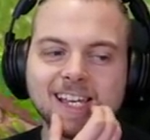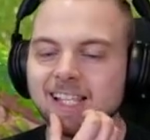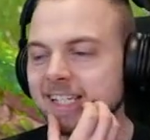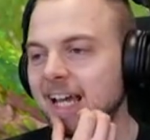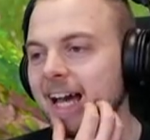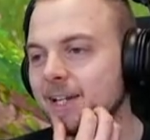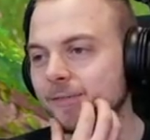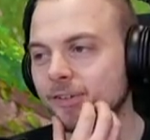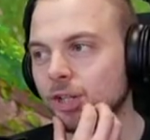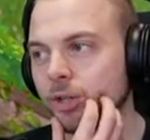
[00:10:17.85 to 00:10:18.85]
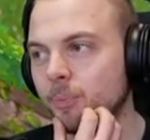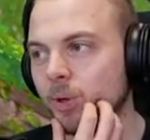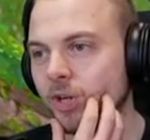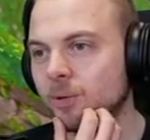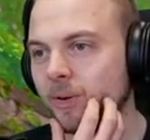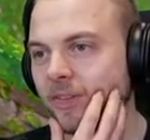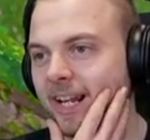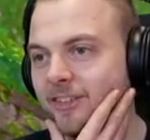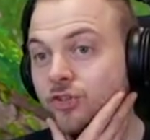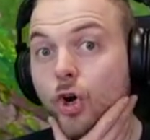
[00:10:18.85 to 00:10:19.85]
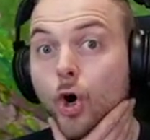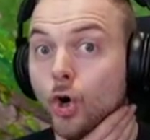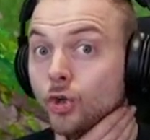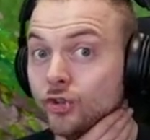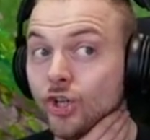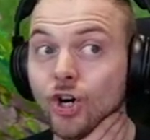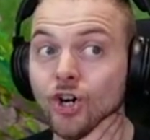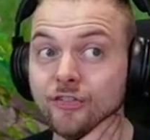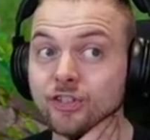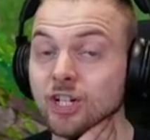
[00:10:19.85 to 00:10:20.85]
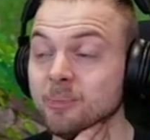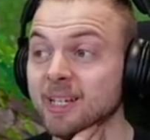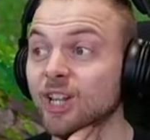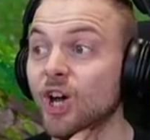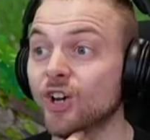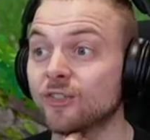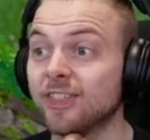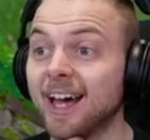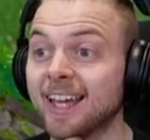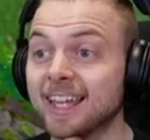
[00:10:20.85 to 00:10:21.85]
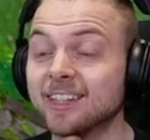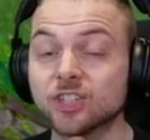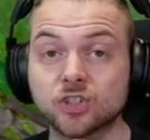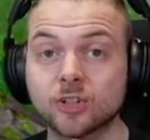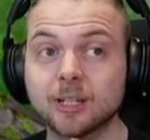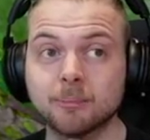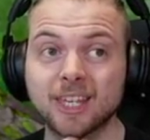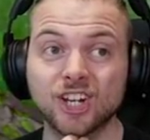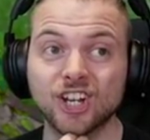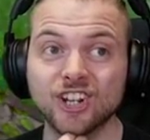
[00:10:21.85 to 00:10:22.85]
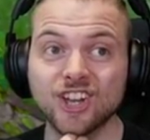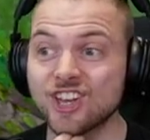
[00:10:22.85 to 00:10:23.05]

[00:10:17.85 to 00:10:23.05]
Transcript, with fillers: there's kind of a lot of Pokemon that I don't know, and there's going to be a lot of that in the stream. Me going,